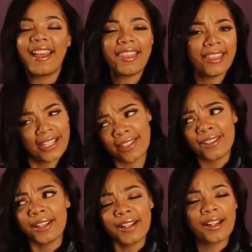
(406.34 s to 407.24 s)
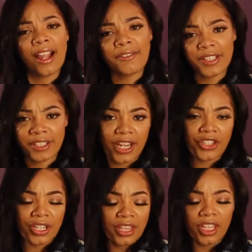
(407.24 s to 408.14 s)
This is a good
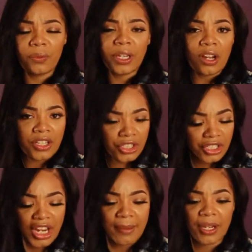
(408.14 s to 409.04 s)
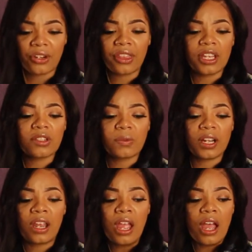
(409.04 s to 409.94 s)
conversation. I think we all should chime in on this
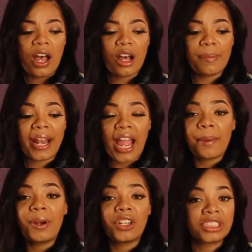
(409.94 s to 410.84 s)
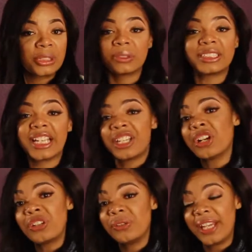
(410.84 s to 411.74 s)
one. But I personally will say
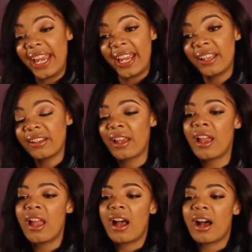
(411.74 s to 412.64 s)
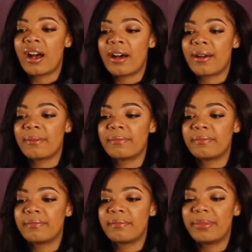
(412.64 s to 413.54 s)
no, you can't.
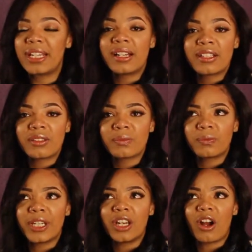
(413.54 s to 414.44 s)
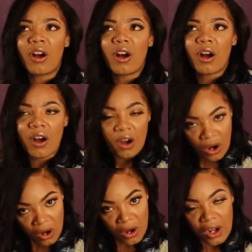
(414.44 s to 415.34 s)
Because we
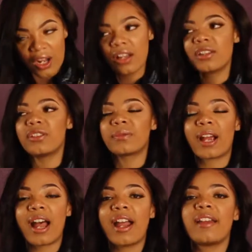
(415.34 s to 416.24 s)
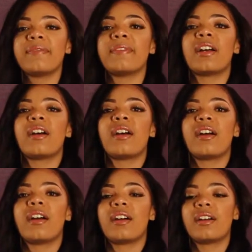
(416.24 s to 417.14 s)
all derive
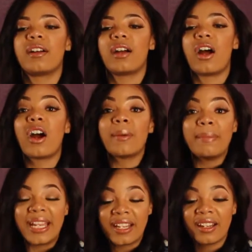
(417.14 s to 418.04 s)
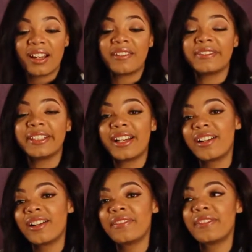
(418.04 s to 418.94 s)
our meaning of
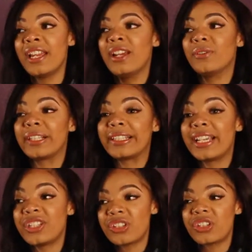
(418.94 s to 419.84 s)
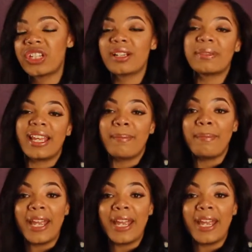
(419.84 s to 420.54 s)
love, relationships, and